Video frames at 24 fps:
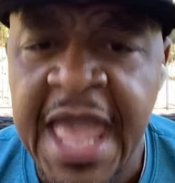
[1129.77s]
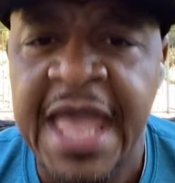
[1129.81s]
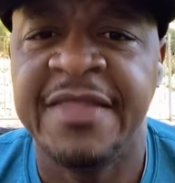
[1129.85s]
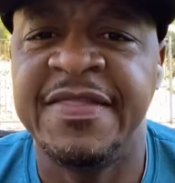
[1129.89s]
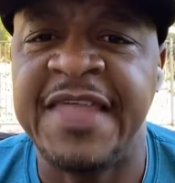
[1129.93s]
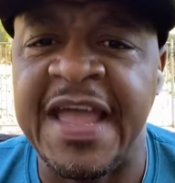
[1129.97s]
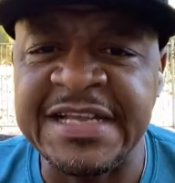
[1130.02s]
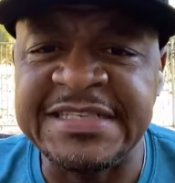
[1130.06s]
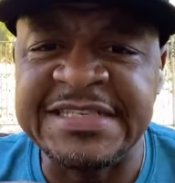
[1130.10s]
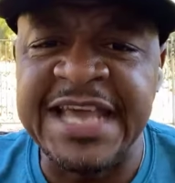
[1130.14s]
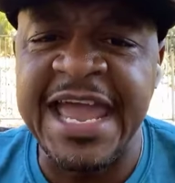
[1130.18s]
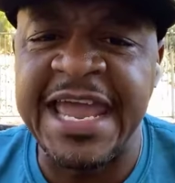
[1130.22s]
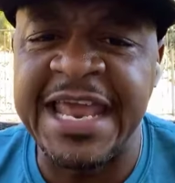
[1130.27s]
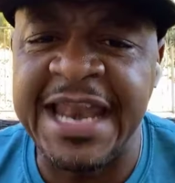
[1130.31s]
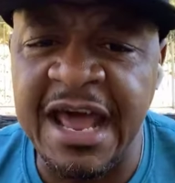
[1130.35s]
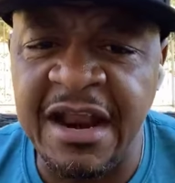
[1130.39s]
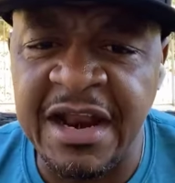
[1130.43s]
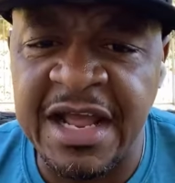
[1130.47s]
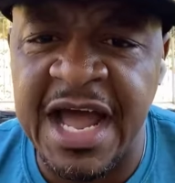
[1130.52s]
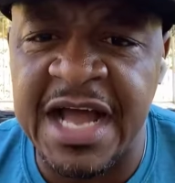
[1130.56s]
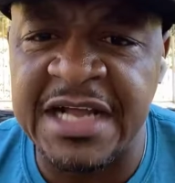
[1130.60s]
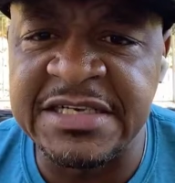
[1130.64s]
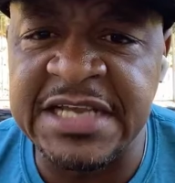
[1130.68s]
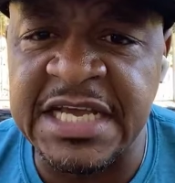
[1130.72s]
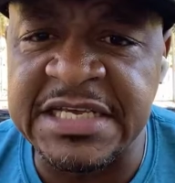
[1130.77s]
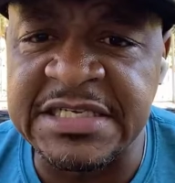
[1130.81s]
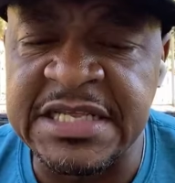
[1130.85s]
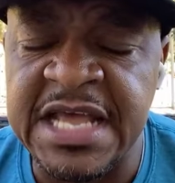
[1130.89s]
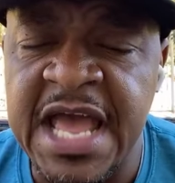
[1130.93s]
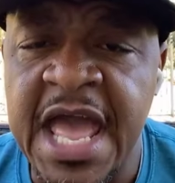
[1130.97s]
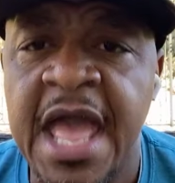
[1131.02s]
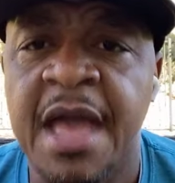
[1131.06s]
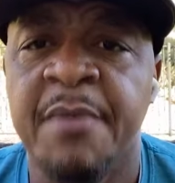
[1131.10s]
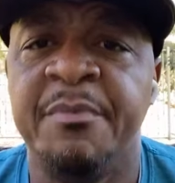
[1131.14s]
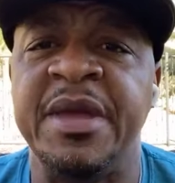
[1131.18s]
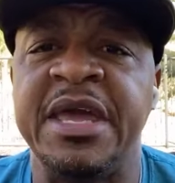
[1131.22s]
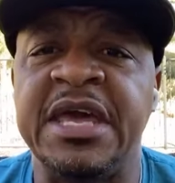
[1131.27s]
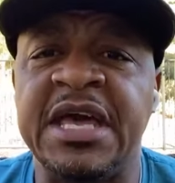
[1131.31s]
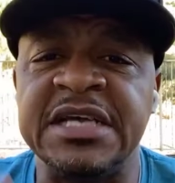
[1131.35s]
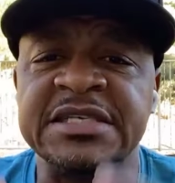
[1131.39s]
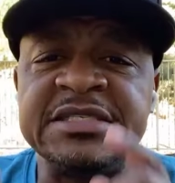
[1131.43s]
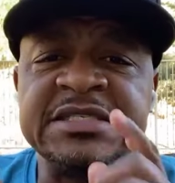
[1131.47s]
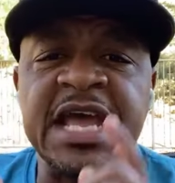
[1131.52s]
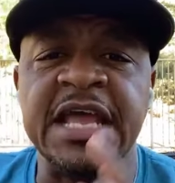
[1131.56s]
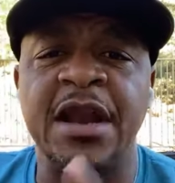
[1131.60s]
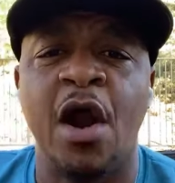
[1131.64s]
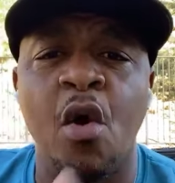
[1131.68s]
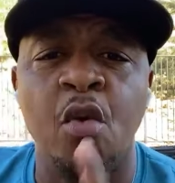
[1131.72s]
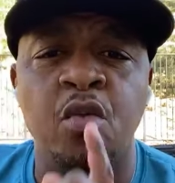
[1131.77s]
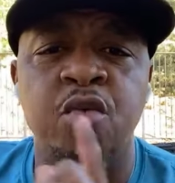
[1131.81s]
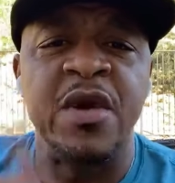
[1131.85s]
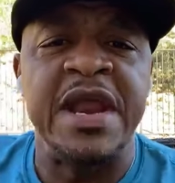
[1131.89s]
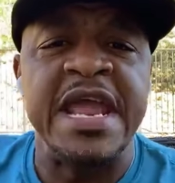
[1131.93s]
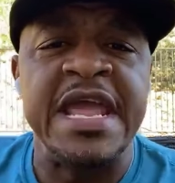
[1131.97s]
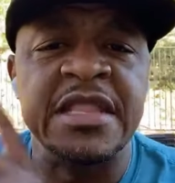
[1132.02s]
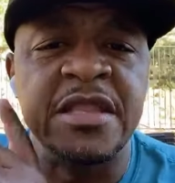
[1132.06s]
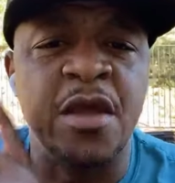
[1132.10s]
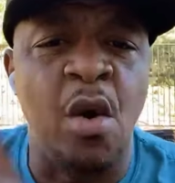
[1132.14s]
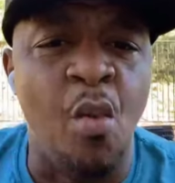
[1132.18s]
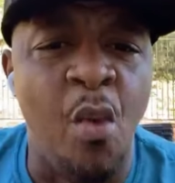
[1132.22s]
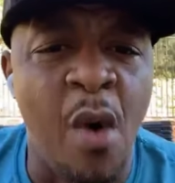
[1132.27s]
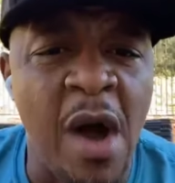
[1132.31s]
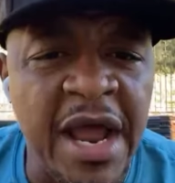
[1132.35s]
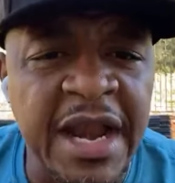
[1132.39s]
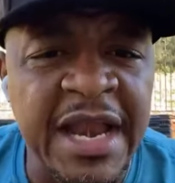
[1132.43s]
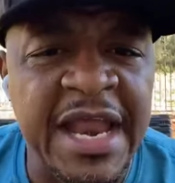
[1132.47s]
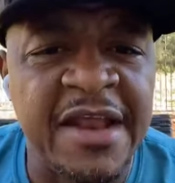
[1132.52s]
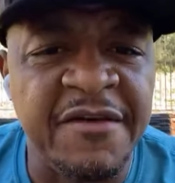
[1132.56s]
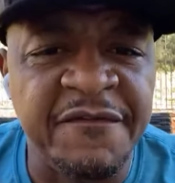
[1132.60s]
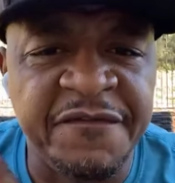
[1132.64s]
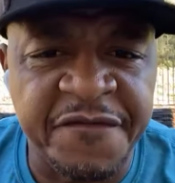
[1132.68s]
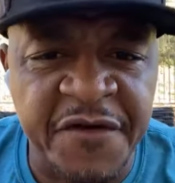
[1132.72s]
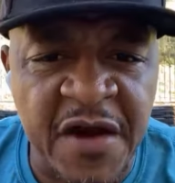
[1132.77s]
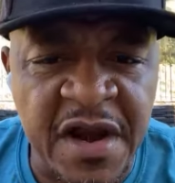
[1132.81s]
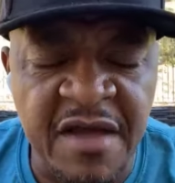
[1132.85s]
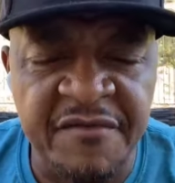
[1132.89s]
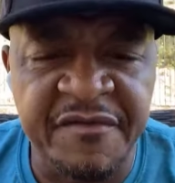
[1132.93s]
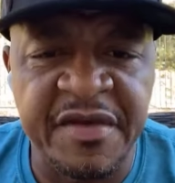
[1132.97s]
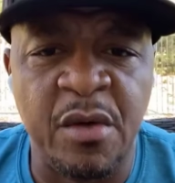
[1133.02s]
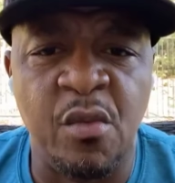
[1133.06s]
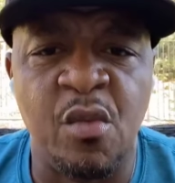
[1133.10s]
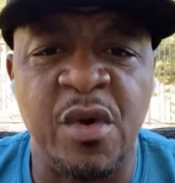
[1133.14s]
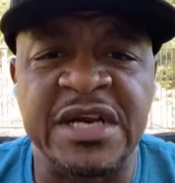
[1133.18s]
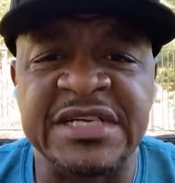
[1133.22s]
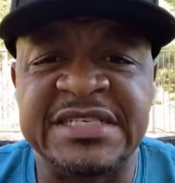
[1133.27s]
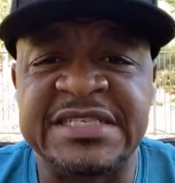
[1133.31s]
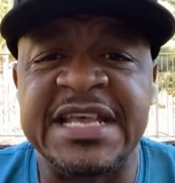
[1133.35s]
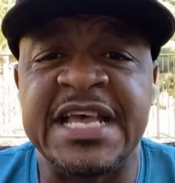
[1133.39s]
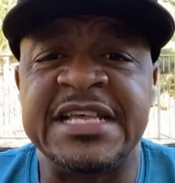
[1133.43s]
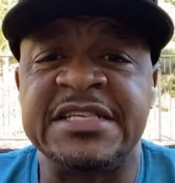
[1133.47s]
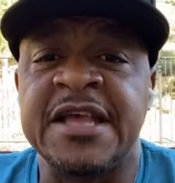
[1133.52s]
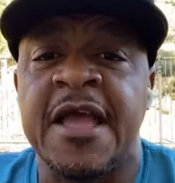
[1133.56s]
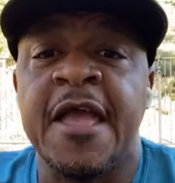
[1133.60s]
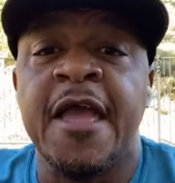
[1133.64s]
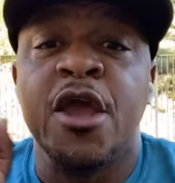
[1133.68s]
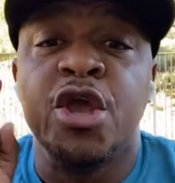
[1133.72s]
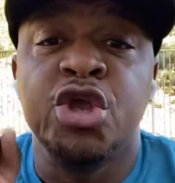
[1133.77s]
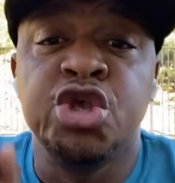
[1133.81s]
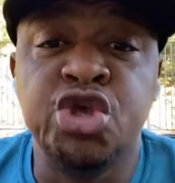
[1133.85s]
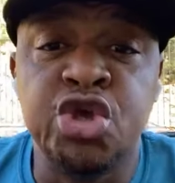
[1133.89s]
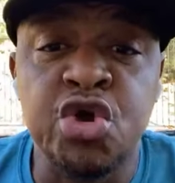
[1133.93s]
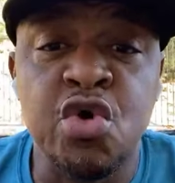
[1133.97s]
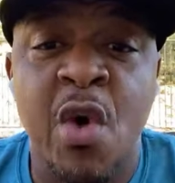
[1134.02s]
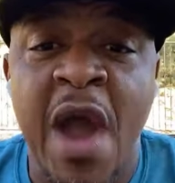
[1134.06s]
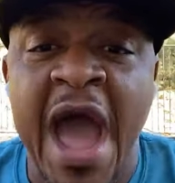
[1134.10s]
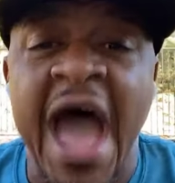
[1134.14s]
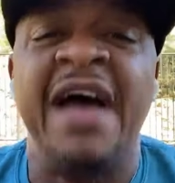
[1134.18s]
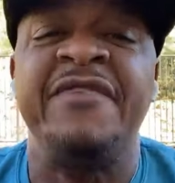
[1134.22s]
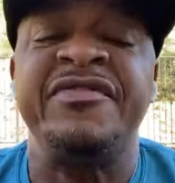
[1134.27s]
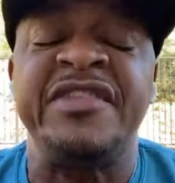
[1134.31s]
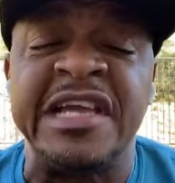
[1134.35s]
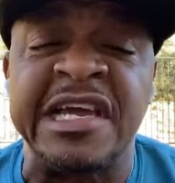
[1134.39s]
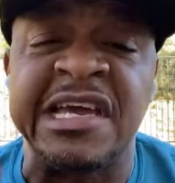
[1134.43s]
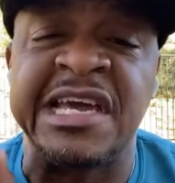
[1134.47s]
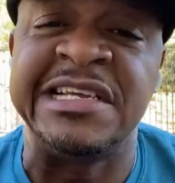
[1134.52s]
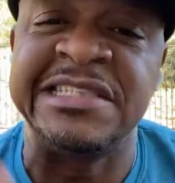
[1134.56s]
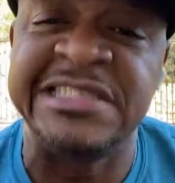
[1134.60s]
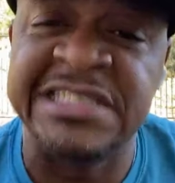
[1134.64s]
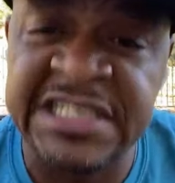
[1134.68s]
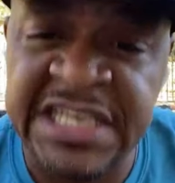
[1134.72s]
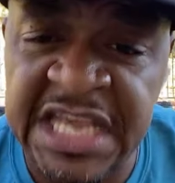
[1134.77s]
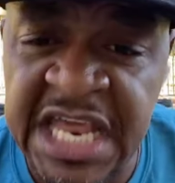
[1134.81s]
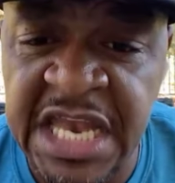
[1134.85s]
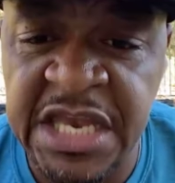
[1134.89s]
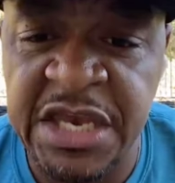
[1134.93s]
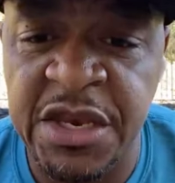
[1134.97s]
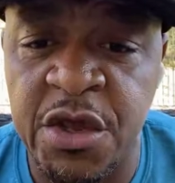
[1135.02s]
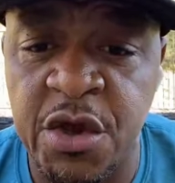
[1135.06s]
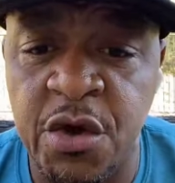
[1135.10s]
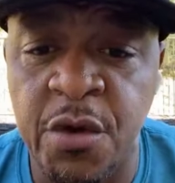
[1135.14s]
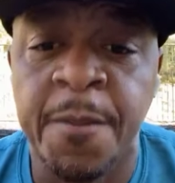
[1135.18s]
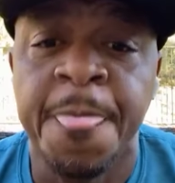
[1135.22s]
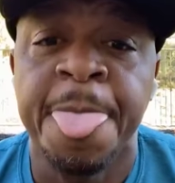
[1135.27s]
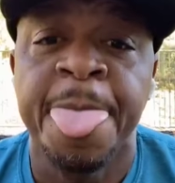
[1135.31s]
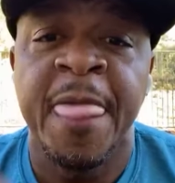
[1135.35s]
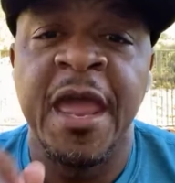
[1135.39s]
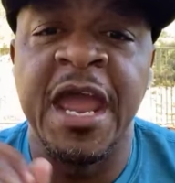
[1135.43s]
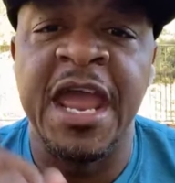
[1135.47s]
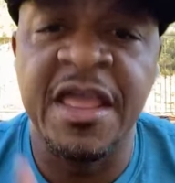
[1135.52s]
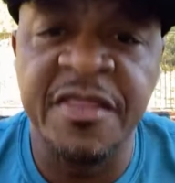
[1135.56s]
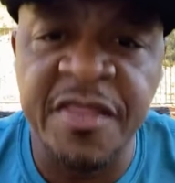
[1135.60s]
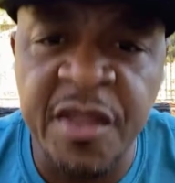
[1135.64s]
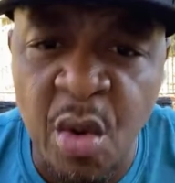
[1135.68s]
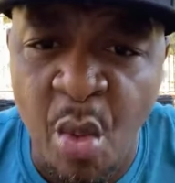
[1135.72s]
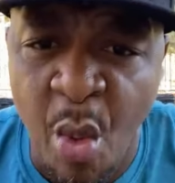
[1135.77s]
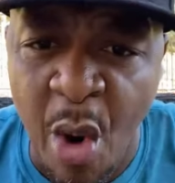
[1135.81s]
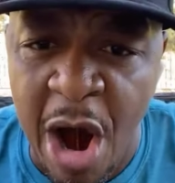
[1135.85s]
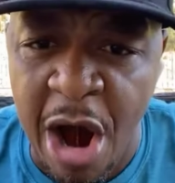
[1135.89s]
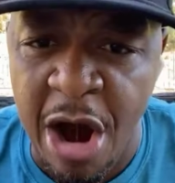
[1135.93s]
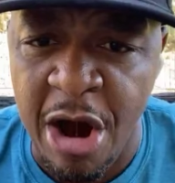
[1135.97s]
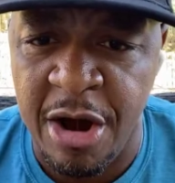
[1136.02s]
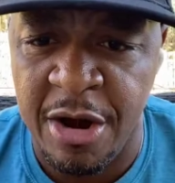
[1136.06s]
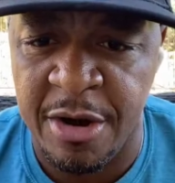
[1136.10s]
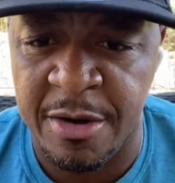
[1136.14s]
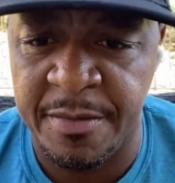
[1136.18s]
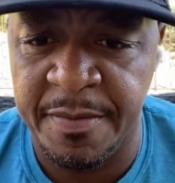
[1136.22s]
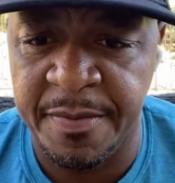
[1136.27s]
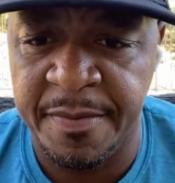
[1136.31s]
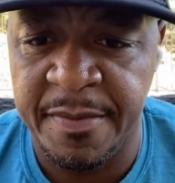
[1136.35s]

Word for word: They take it out of context because they don't read the one in front of it where it says, You have to continue in the word.